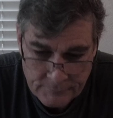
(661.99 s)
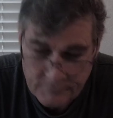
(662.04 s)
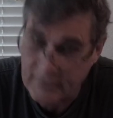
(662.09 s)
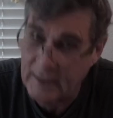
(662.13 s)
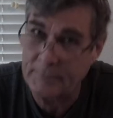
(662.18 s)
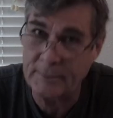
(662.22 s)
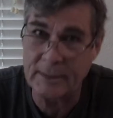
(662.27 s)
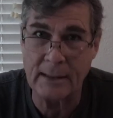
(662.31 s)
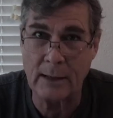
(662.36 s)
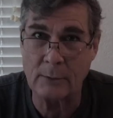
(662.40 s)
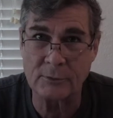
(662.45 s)

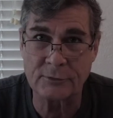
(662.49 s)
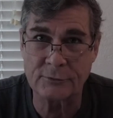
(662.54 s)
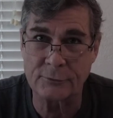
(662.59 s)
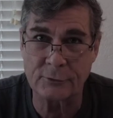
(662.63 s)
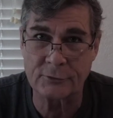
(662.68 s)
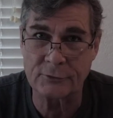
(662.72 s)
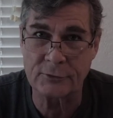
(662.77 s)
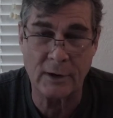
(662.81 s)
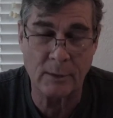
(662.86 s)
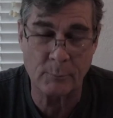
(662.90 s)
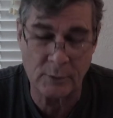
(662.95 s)
Maybe that was for
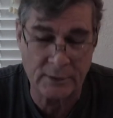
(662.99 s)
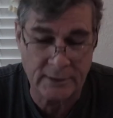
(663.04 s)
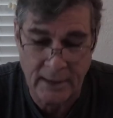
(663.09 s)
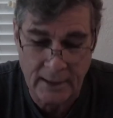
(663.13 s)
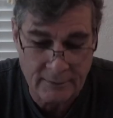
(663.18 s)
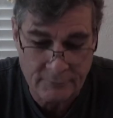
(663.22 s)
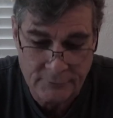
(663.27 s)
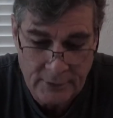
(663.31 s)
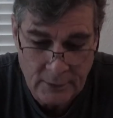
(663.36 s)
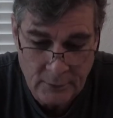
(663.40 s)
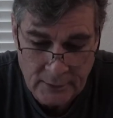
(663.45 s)
someone, I
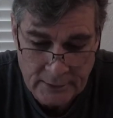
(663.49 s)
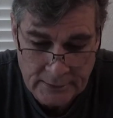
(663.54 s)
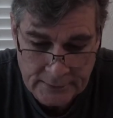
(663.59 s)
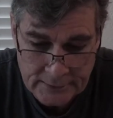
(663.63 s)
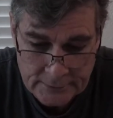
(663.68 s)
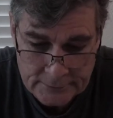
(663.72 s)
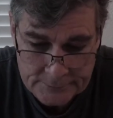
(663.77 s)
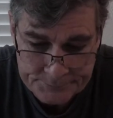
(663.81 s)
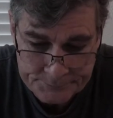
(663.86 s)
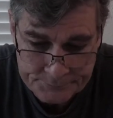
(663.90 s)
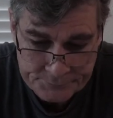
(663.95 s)
have no
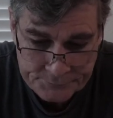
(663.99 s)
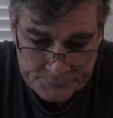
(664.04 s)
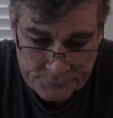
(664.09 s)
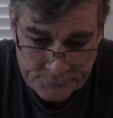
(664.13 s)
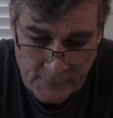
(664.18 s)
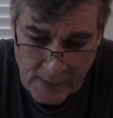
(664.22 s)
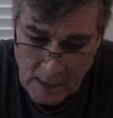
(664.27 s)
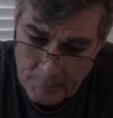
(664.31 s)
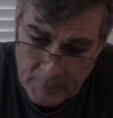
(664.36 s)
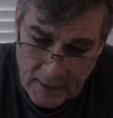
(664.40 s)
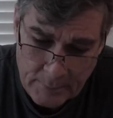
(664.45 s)
idea.
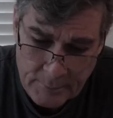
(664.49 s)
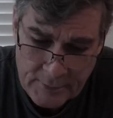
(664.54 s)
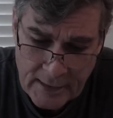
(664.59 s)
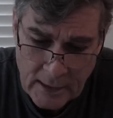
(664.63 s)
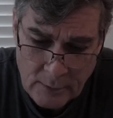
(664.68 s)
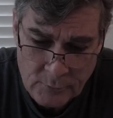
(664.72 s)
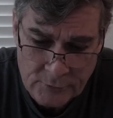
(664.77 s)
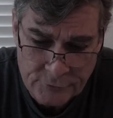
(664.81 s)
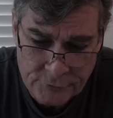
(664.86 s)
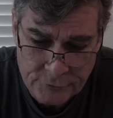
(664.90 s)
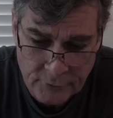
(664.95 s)
Maybe
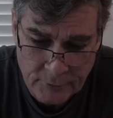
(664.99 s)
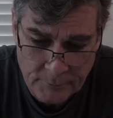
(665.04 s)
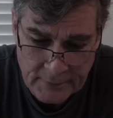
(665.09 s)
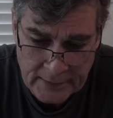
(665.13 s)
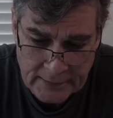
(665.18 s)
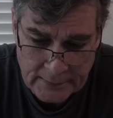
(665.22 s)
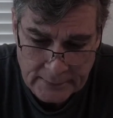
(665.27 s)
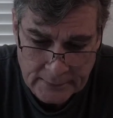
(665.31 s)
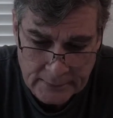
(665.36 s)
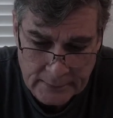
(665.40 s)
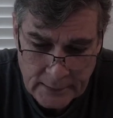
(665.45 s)
that was for
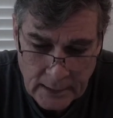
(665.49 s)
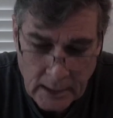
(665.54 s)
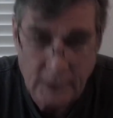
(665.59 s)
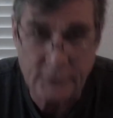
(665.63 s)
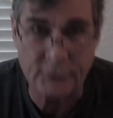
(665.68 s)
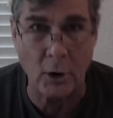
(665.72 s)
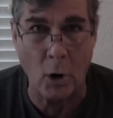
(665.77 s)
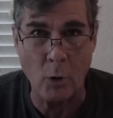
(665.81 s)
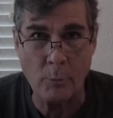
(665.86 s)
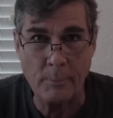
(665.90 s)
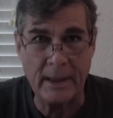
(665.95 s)
me.
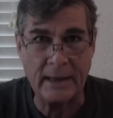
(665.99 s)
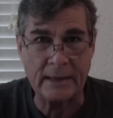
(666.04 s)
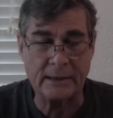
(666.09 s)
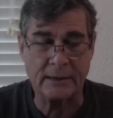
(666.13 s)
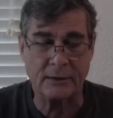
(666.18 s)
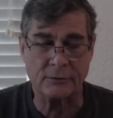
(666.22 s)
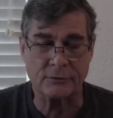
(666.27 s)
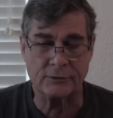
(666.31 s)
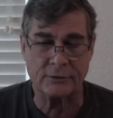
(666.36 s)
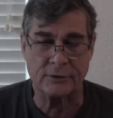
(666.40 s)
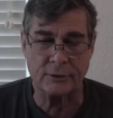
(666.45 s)
Don't make
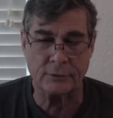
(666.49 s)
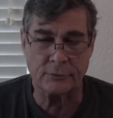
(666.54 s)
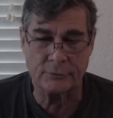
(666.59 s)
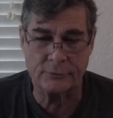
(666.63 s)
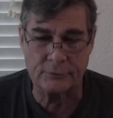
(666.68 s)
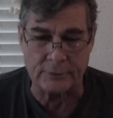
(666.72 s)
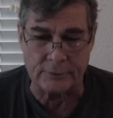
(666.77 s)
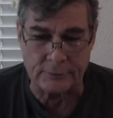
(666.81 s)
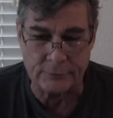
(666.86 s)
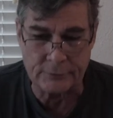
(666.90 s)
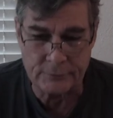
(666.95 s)

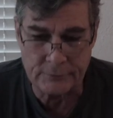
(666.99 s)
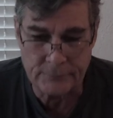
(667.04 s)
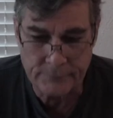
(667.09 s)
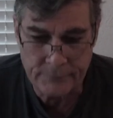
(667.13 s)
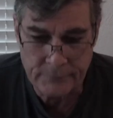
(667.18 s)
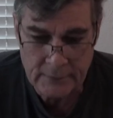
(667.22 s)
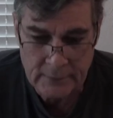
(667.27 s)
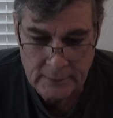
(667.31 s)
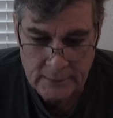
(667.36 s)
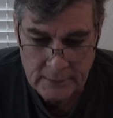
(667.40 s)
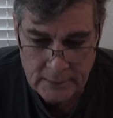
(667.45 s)
excuses.
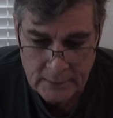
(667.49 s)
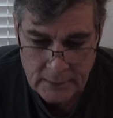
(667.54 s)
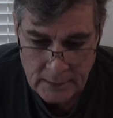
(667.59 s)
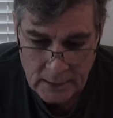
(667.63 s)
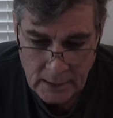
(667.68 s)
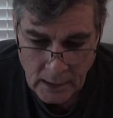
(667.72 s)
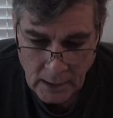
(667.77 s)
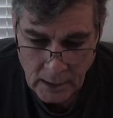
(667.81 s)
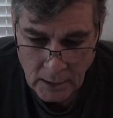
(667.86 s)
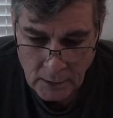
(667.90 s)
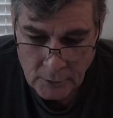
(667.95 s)

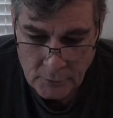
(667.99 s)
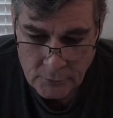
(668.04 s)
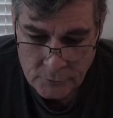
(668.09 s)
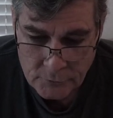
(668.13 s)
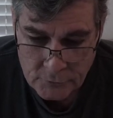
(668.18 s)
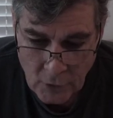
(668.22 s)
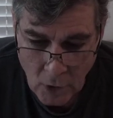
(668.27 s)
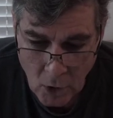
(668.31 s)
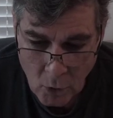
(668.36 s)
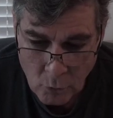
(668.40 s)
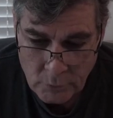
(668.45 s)

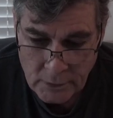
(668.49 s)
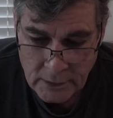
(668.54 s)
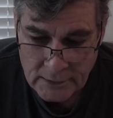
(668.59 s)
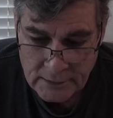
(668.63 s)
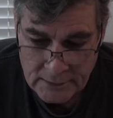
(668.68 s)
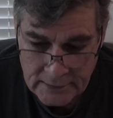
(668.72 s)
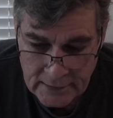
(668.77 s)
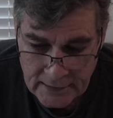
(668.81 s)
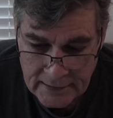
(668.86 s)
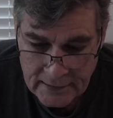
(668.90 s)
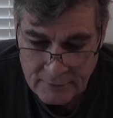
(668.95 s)
Don't
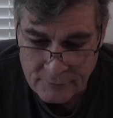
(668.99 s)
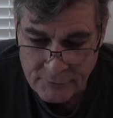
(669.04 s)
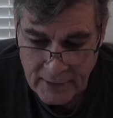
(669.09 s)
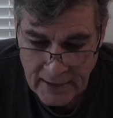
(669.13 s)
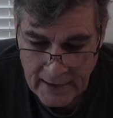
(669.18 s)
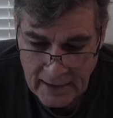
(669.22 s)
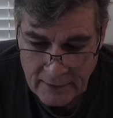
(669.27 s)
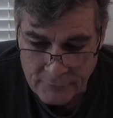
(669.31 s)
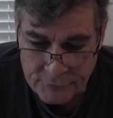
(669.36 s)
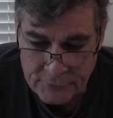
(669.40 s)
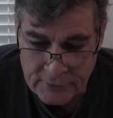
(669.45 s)
live
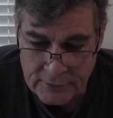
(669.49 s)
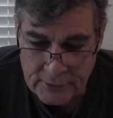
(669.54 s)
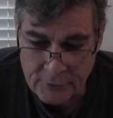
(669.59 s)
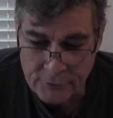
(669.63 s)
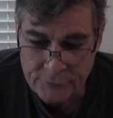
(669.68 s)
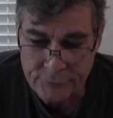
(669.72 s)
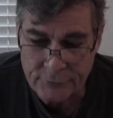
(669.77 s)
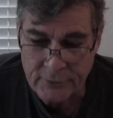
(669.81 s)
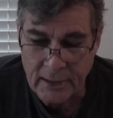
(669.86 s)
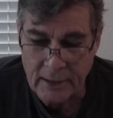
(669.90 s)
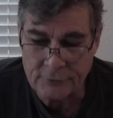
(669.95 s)
after your
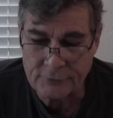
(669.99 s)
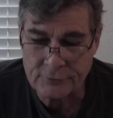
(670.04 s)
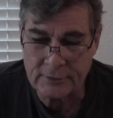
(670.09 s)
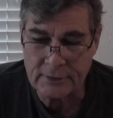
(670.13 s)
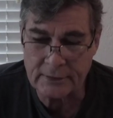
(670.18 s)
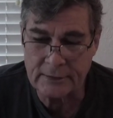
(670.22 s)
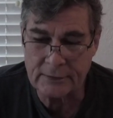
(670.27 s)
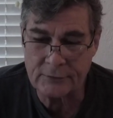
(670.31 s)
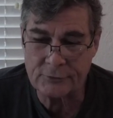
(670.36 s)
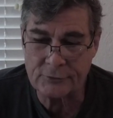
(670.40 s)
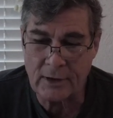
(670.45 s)

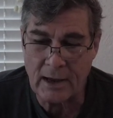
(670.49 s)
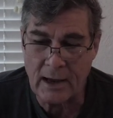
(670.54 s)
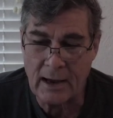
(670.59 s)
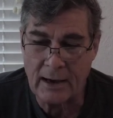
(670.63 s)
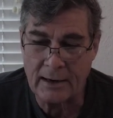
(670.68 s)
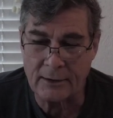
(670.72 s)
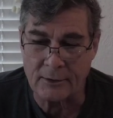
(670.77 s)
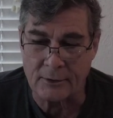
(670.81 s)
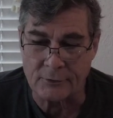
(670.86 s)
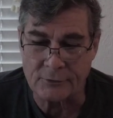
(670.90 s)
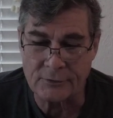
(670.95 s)
fleshly
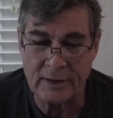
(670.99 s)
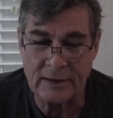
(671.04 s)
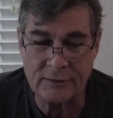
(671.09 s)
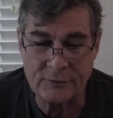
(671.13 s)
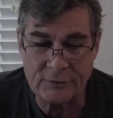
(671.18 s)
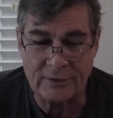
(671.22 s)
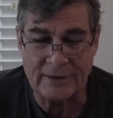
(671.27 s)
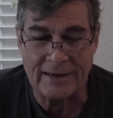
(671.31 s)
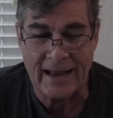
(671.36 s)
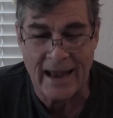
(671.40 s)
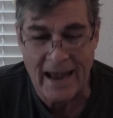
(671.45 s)
desires.
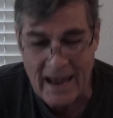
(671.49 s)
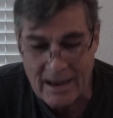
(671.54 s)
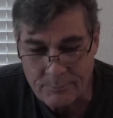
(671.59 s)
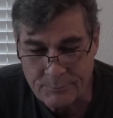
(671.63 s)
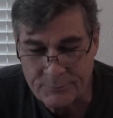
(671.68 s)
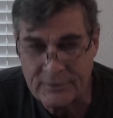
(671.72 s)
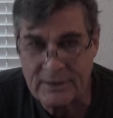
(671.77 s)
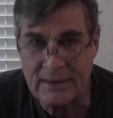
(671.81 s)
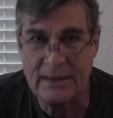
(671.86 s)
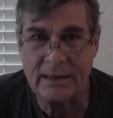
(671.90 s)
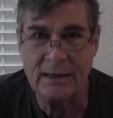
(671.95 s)
It's an
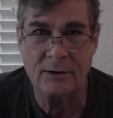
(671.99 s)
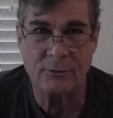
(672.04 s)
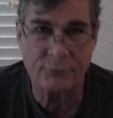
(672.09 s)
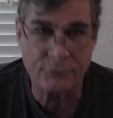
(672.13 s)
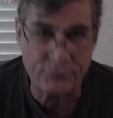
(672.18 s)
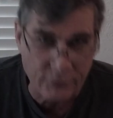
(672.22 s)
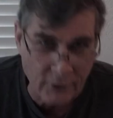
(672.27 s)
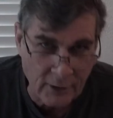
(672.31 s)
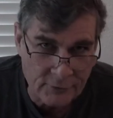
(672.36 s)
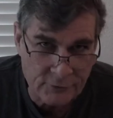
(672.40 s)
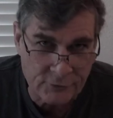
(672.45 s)
empty,
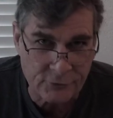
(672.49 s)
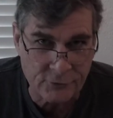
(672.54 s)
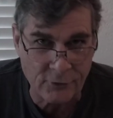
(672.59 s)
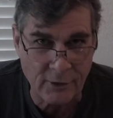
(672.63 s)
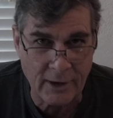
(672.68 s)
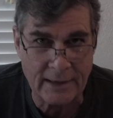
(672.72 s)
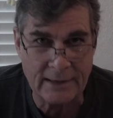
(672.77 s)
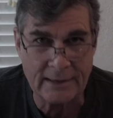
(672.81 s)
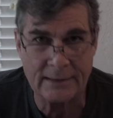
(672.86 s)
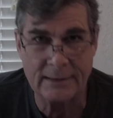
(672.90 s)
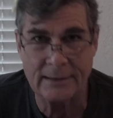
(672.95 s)

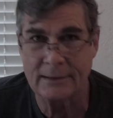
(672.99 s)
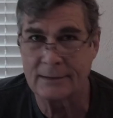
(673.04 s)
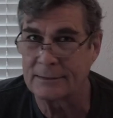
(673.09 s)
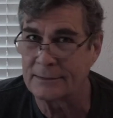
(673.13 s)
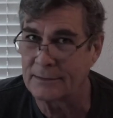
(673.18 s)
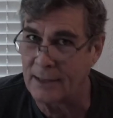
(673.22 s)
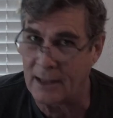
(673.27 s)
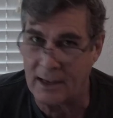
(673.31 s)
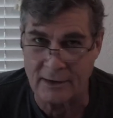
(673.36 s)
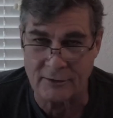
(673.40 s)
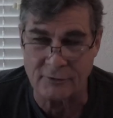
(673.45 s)
frustrated
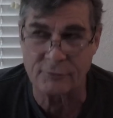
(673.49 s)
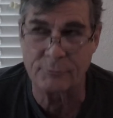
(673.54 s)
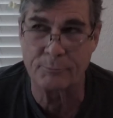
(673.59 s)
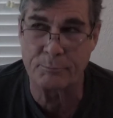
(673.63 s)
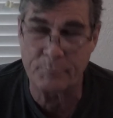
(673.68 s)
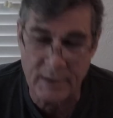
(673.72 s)
life.